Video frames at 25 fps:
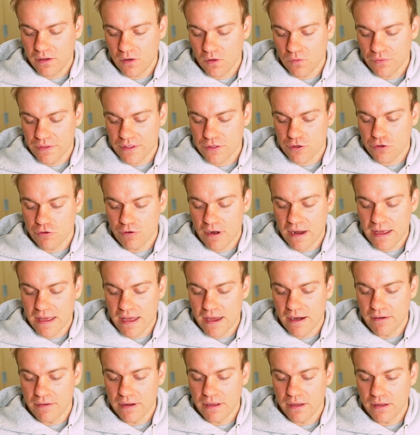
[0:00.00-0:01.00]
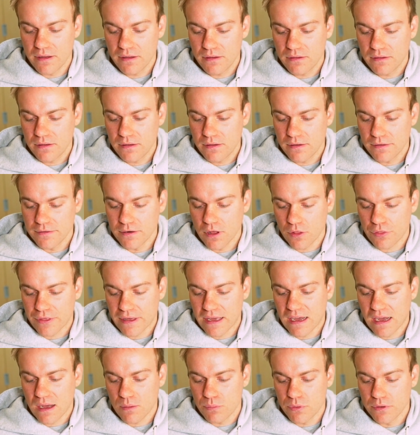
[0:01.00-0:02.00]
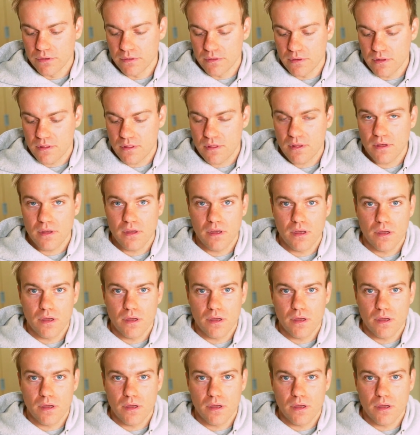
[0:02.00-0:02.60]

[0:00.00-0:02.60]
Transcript: on this grey area, nothing happens.